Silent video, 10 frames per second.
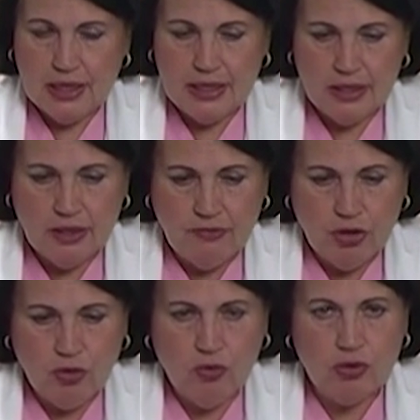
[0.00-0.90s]
and then
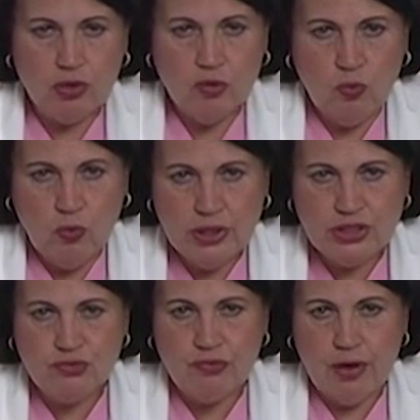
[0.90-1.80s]
recorded
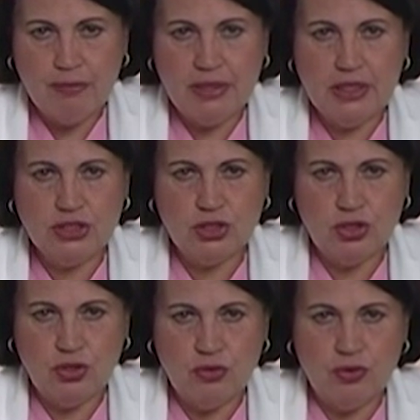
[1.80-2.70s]
which remedies
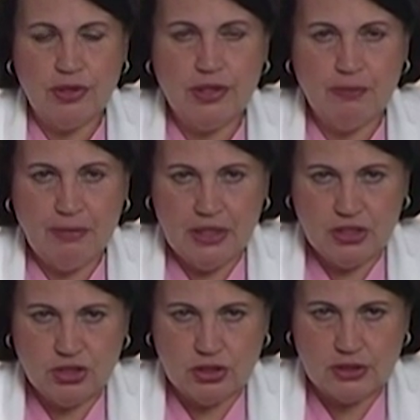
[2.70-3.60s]
cured the
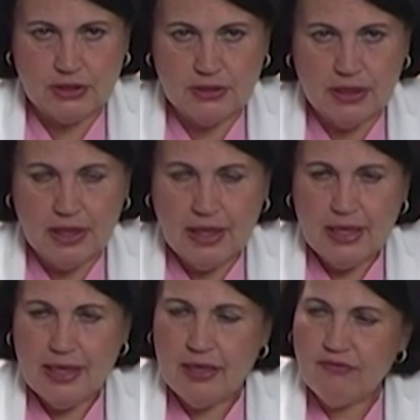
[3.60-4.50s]
patients.
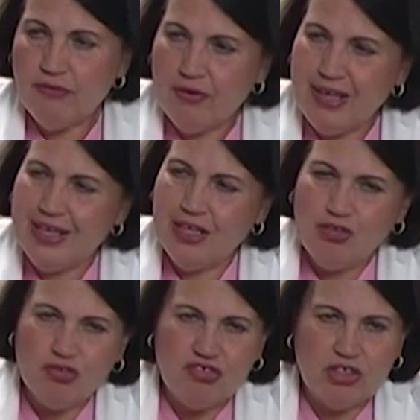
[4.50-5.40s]
And it's very
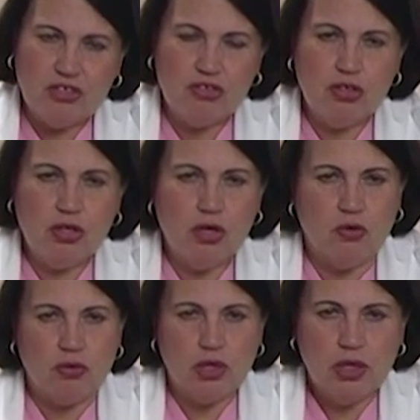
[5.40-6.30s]
interesting to
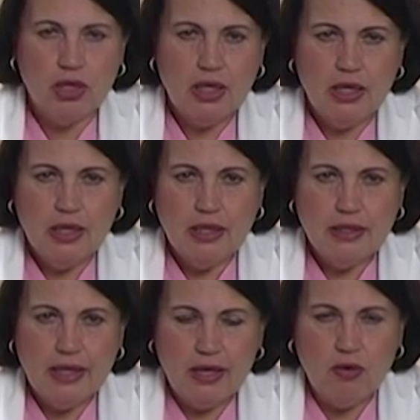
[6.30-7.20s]
note
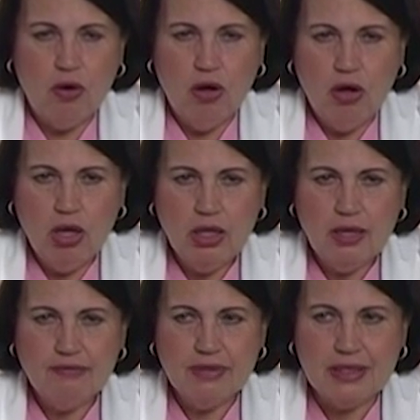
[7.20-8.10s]
that all
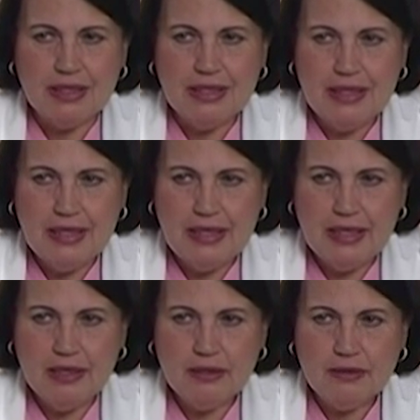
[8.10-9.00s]
of the
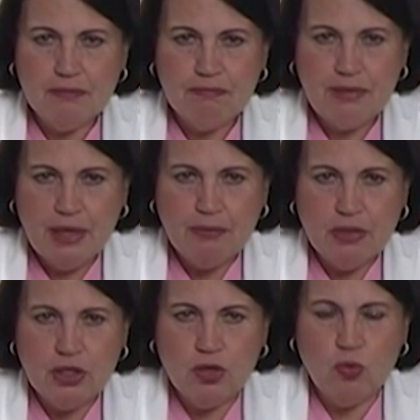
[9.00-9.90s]
leading
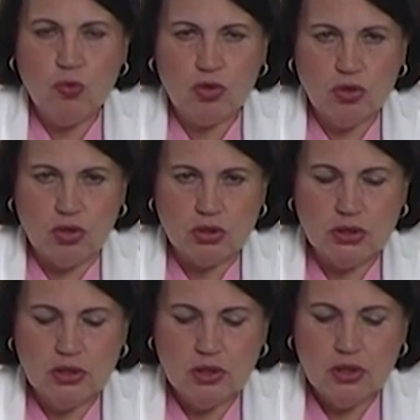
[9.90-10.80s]
people in the
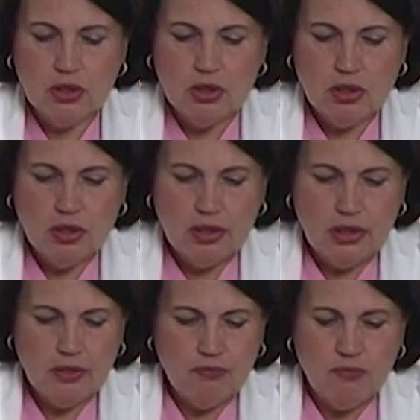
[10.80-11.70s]
world,
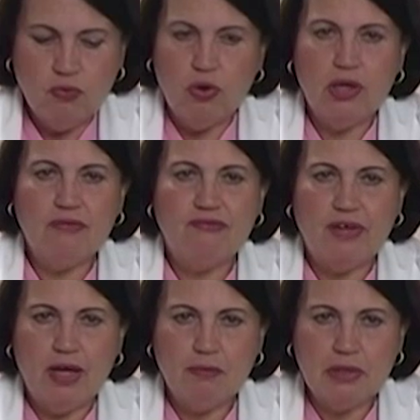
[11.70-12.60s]
the royal
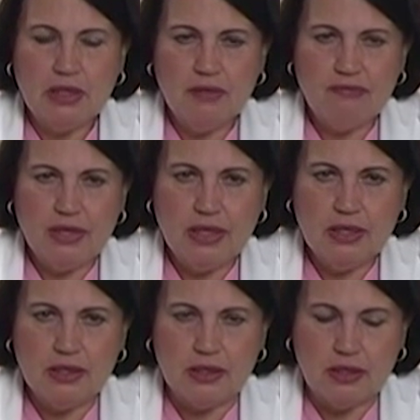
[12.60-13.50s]
family of
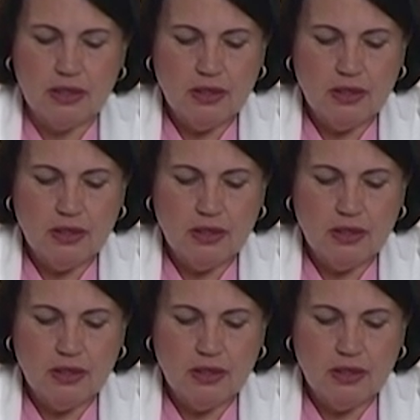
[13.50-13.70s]
England,